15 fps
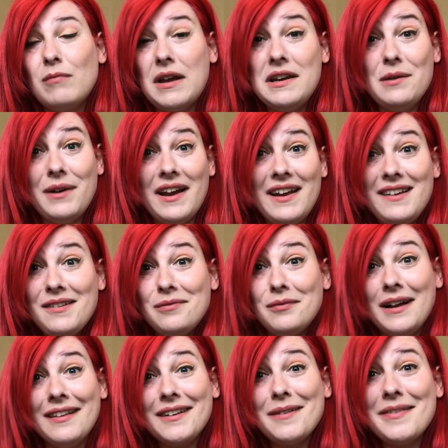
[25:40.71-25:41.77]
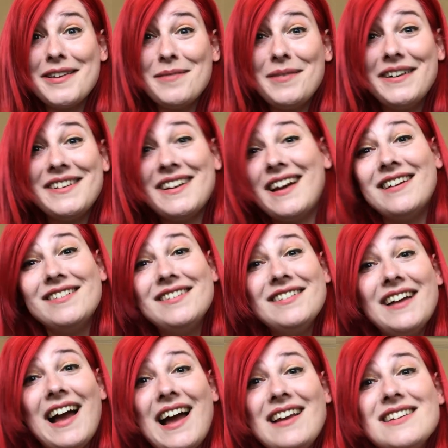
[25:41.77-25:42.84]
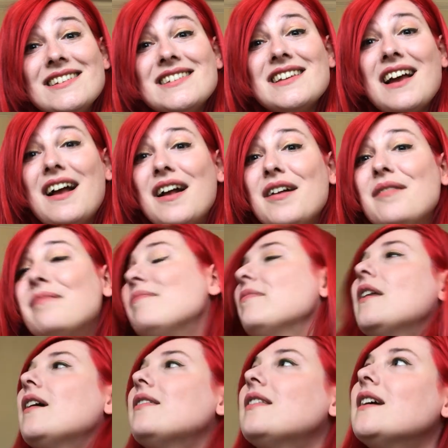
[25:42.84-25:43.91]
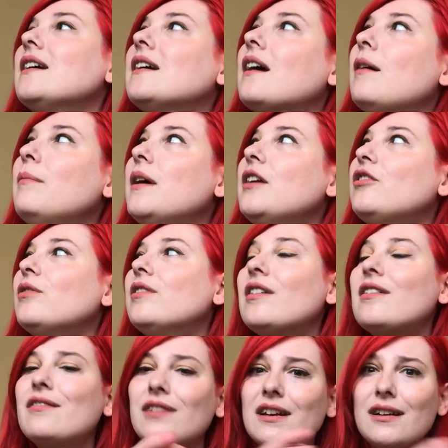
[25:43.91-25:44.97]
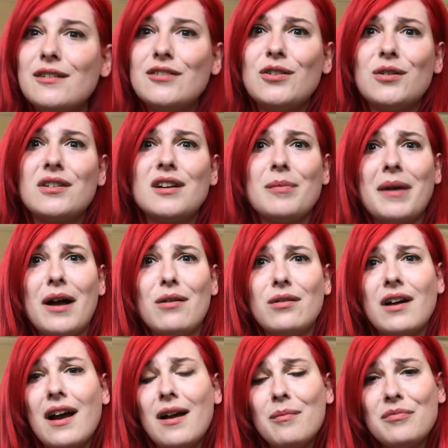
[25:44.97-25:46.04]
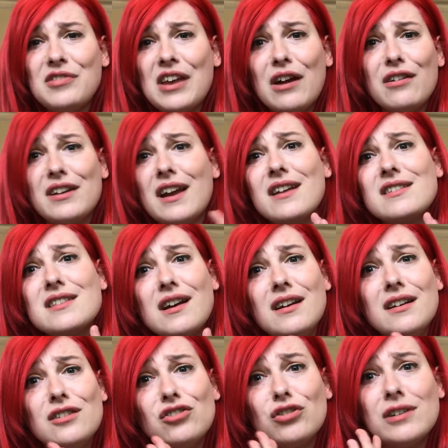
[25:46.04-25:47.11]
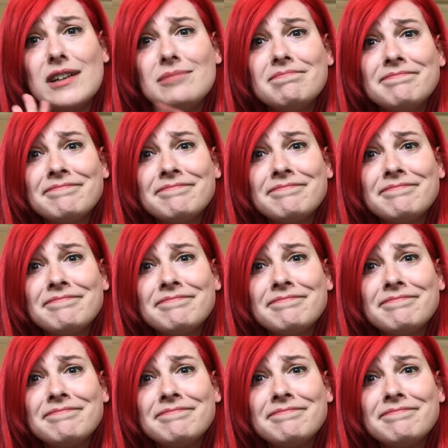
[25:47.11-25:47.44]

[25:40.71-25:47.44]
Anyway, welcome to my channel, and I think I may do another video talking about tarot decks that I enjoy.